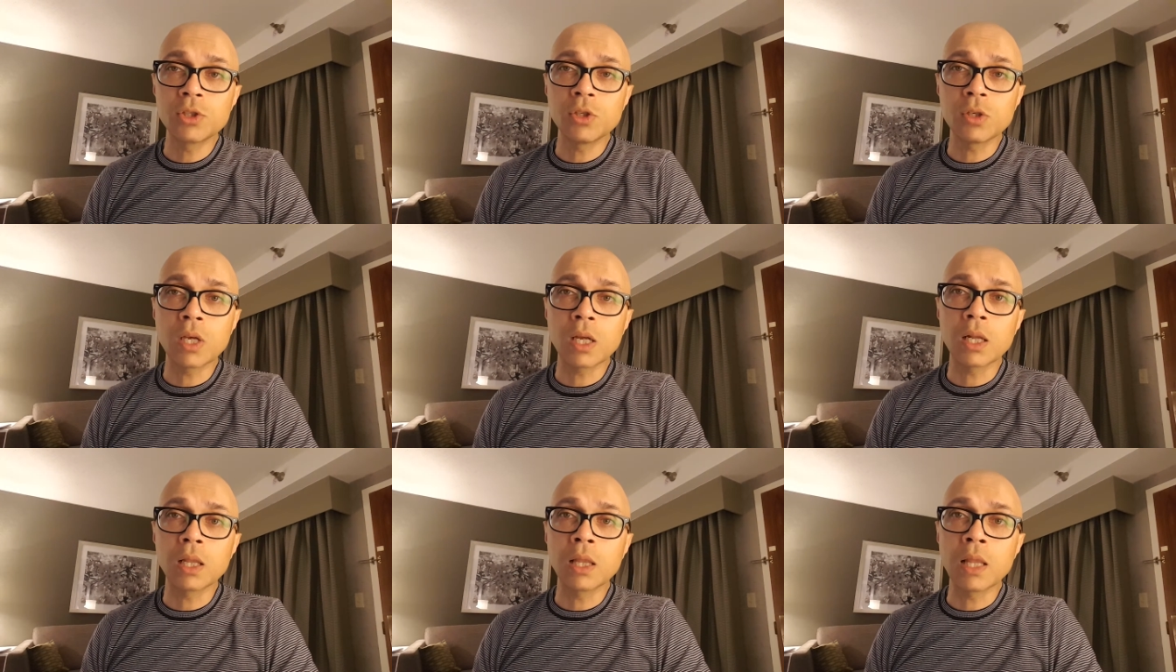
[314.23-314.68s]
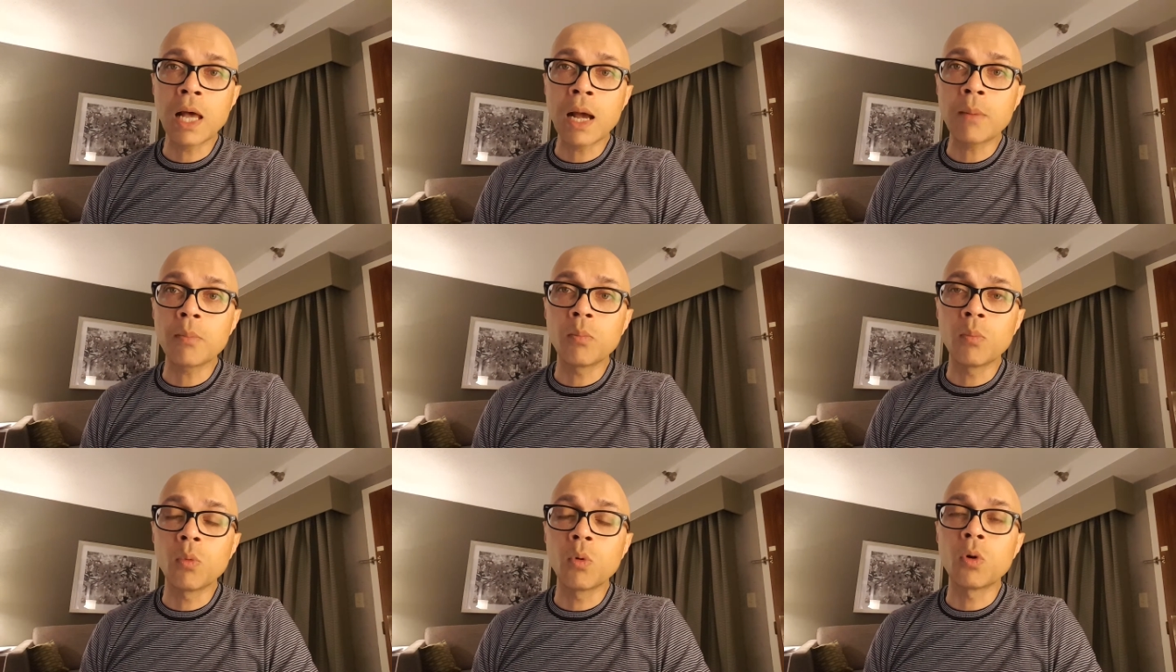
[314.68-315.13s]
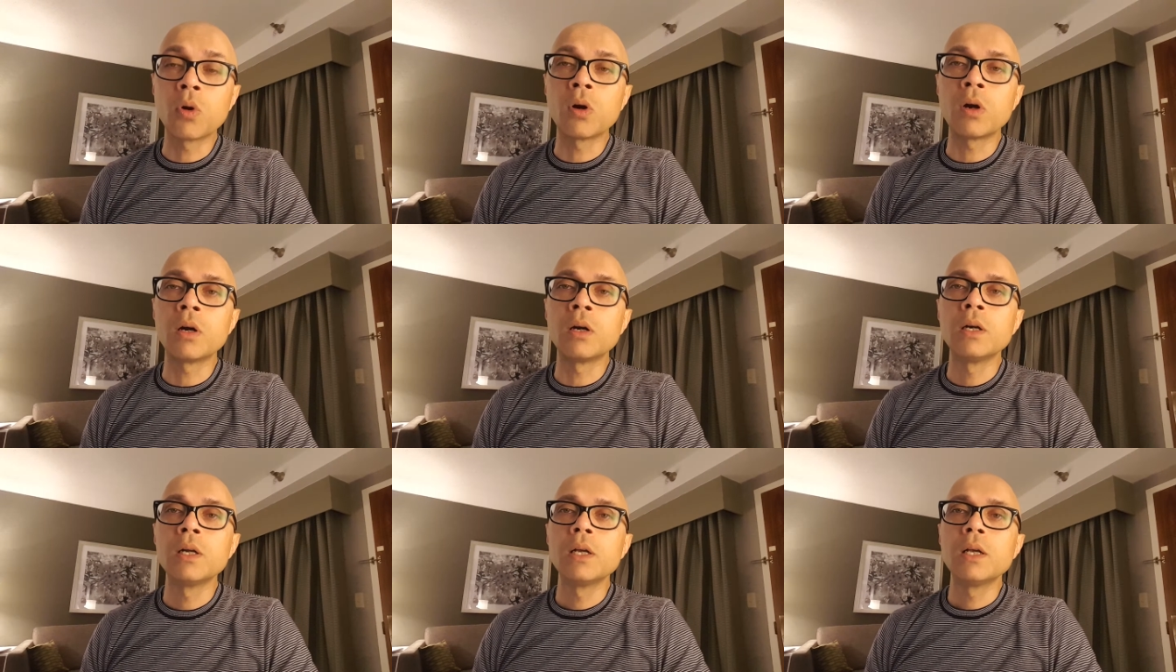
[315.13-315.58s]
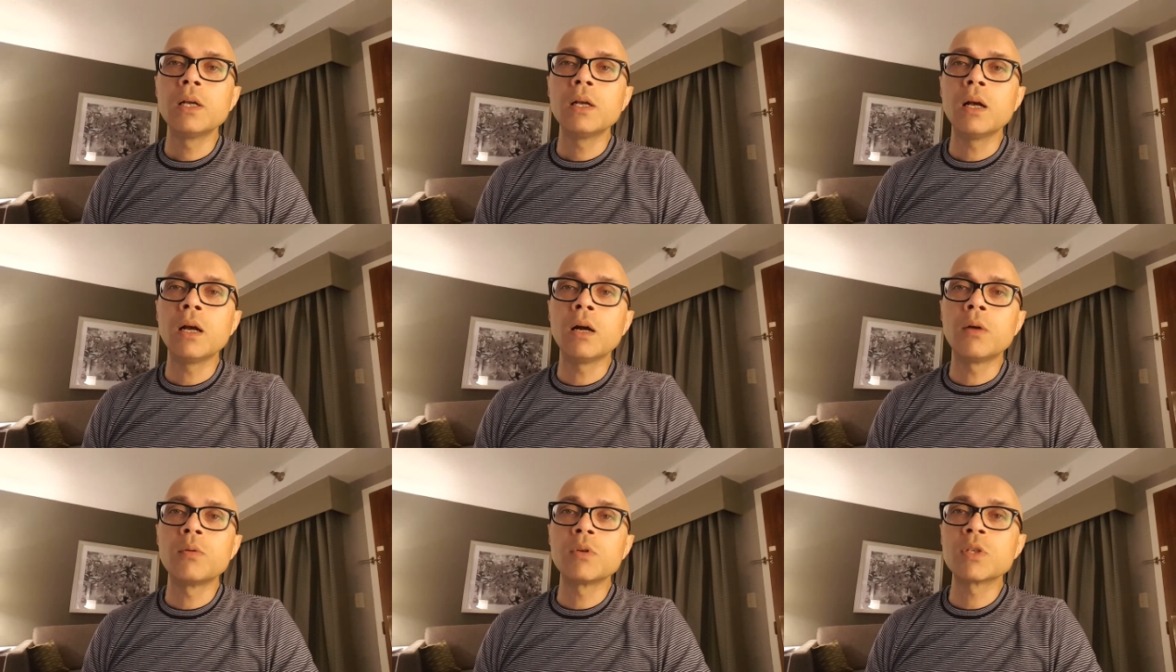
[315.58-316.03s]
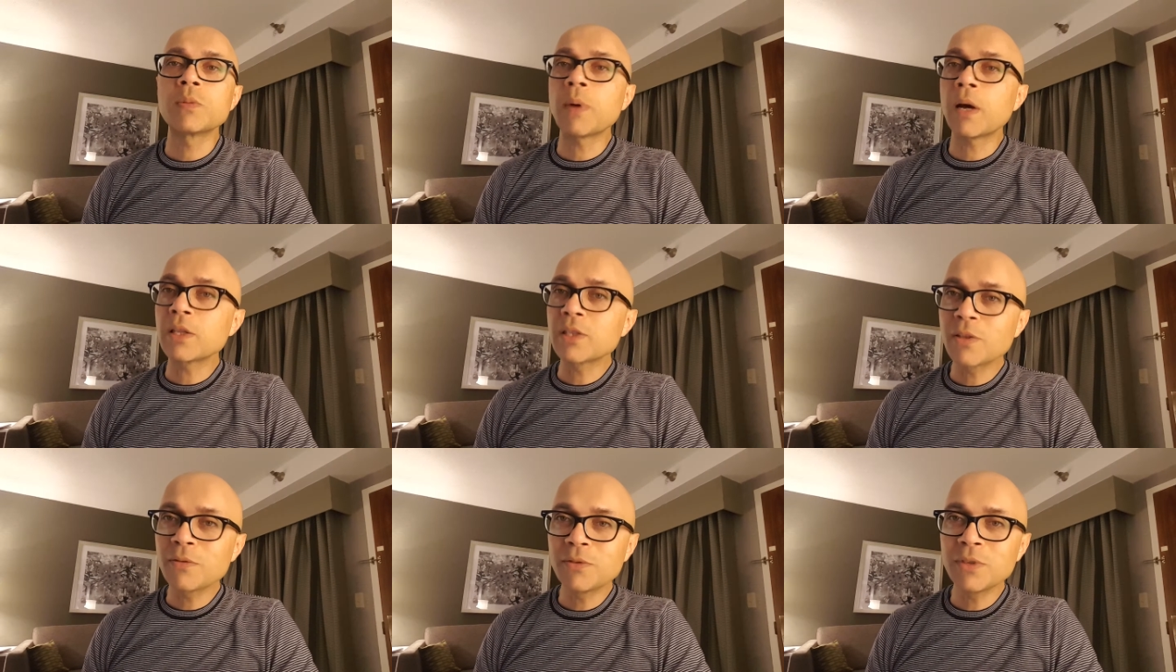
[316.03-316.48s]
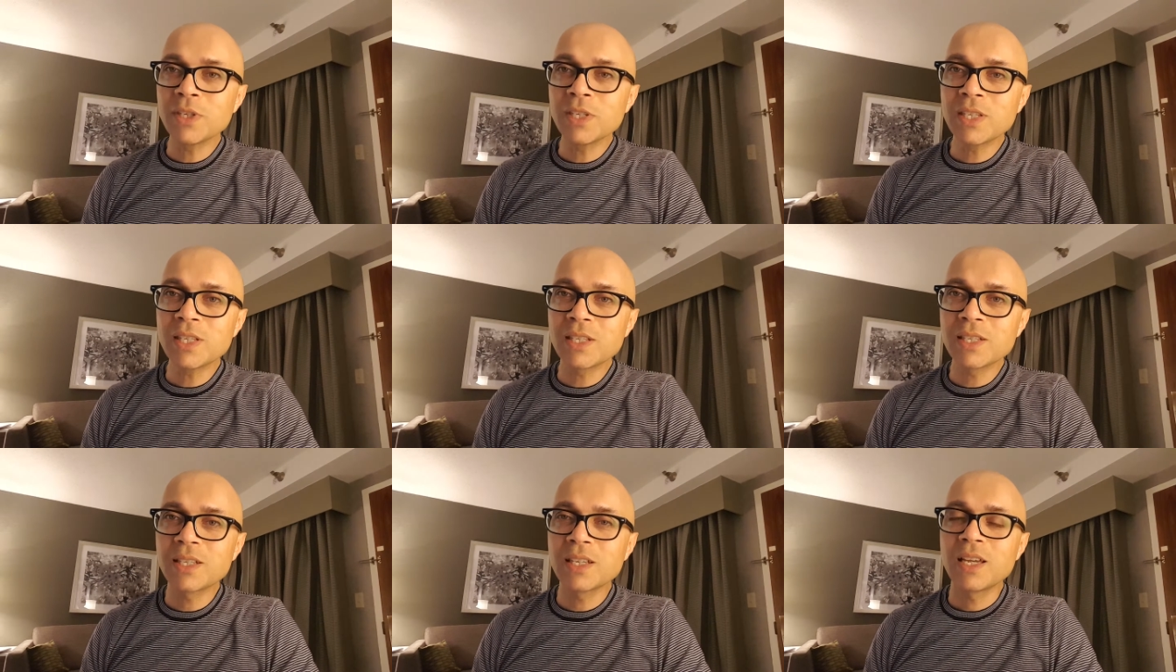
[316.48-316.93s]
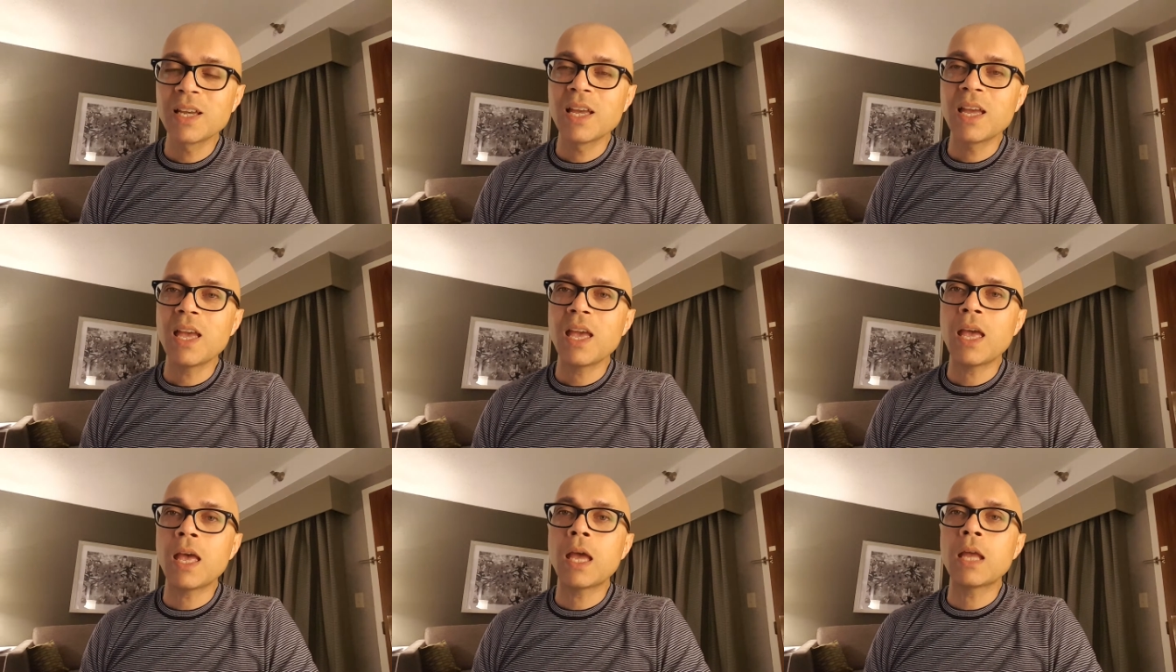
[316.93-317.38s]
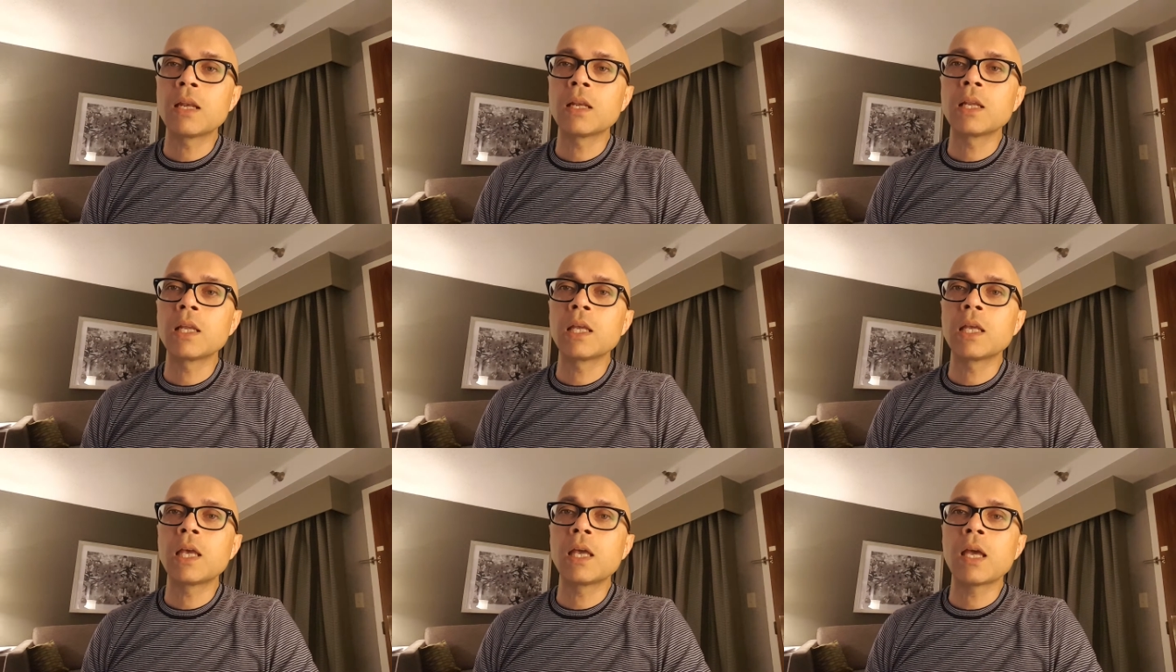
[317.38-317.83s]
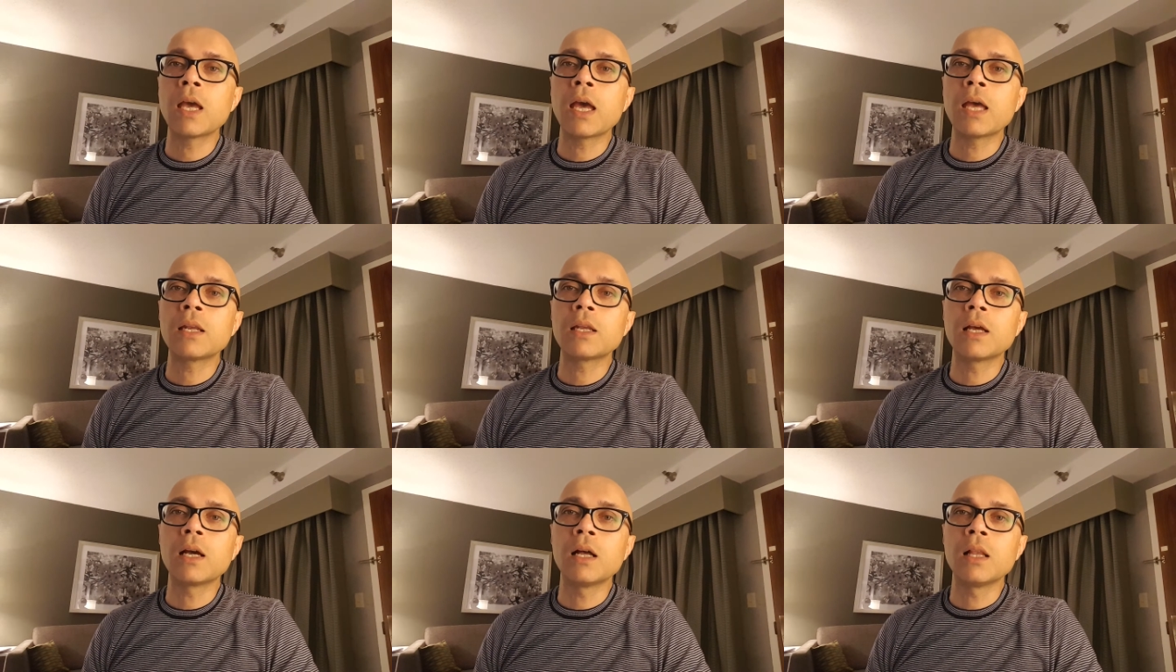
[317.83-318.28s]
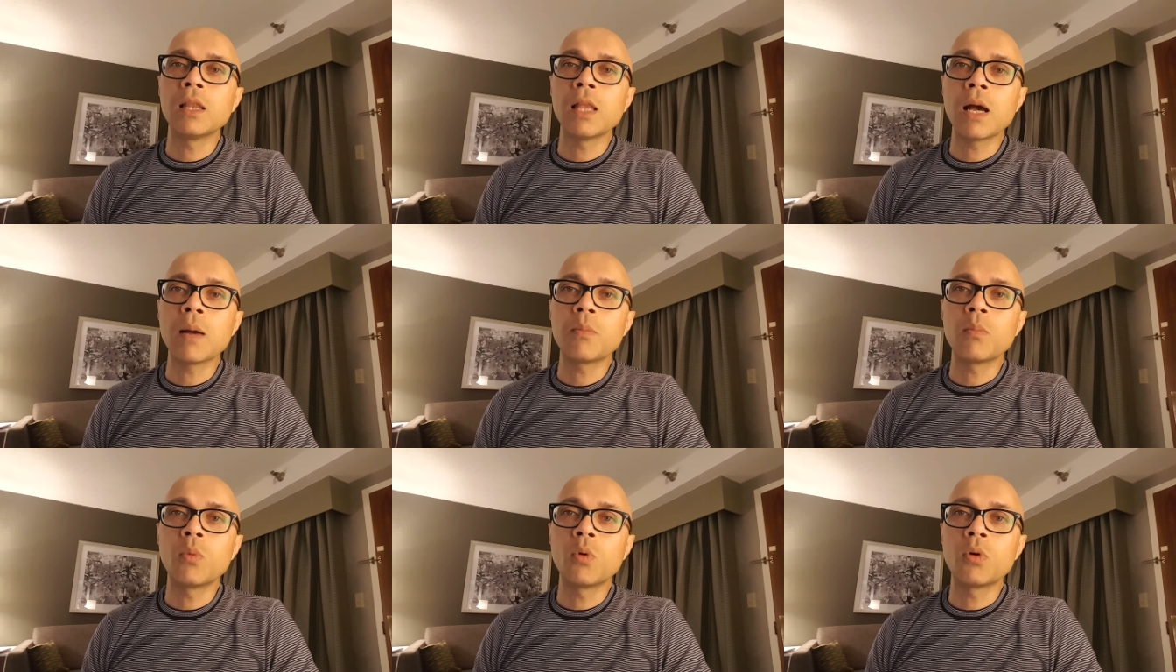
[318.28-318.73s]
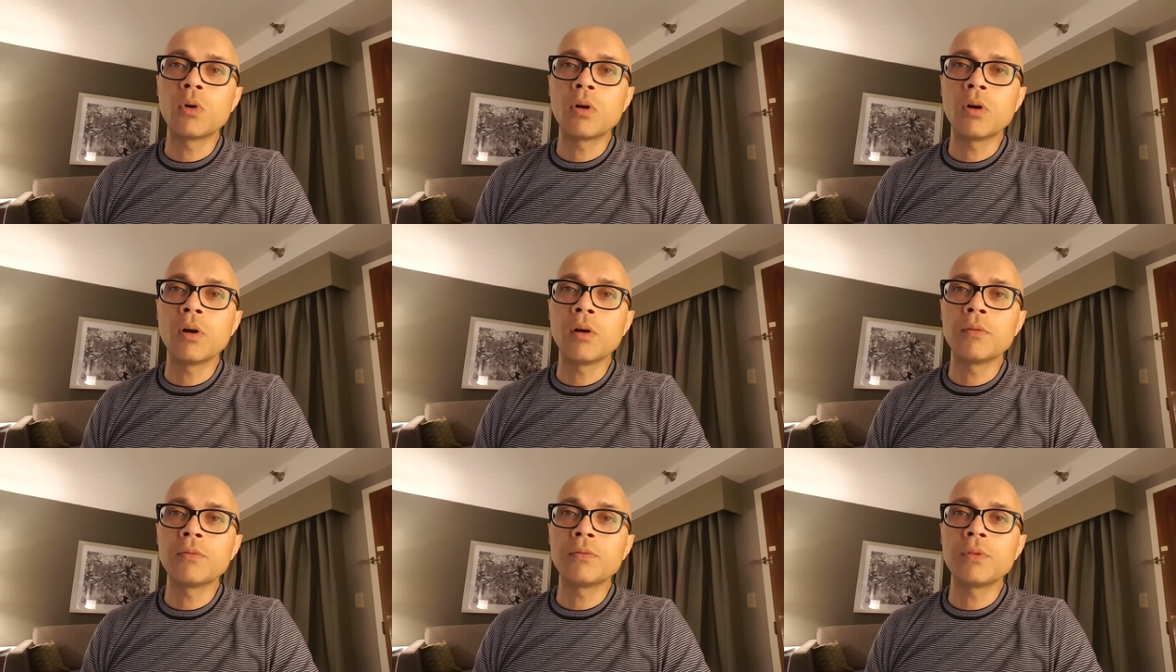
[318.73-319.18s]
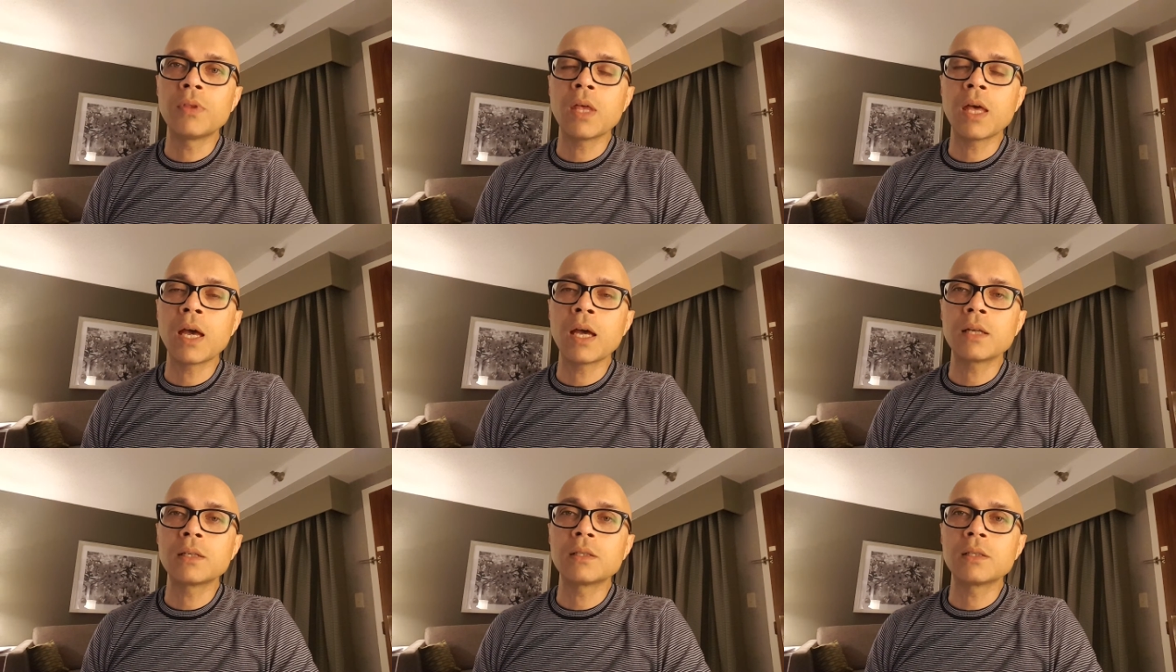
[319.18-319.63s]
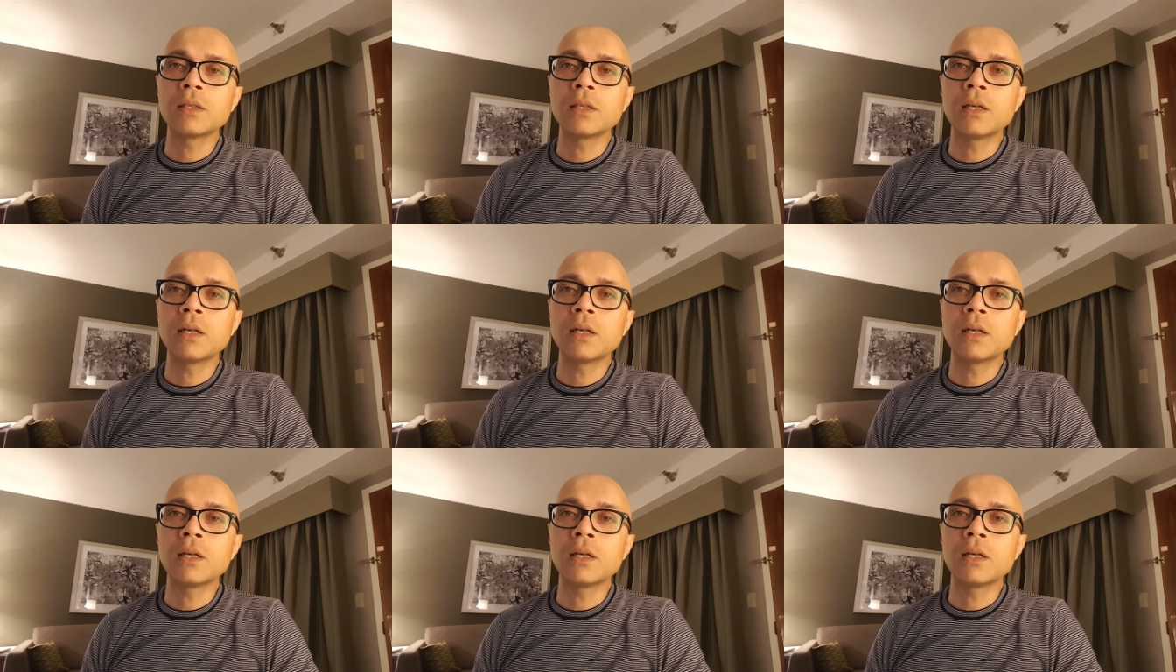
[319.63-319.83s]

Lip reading: You get a lot more responsiveness and get a lot more of that